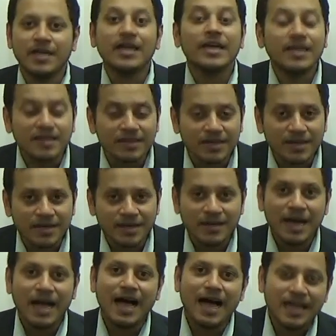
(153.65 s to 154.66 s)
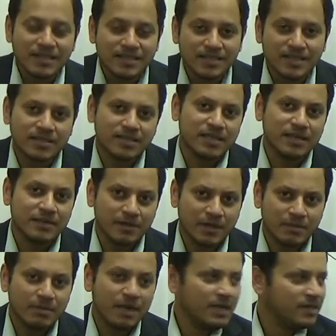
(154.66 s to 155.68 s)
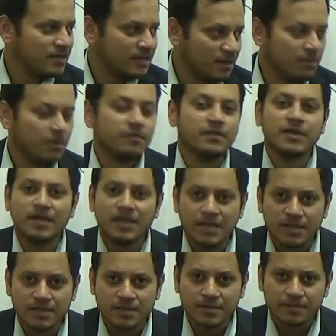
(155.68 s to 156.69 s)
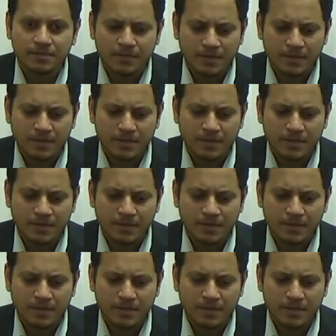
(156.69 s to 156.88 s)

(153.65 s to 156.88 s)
in the answers given by some of the keys.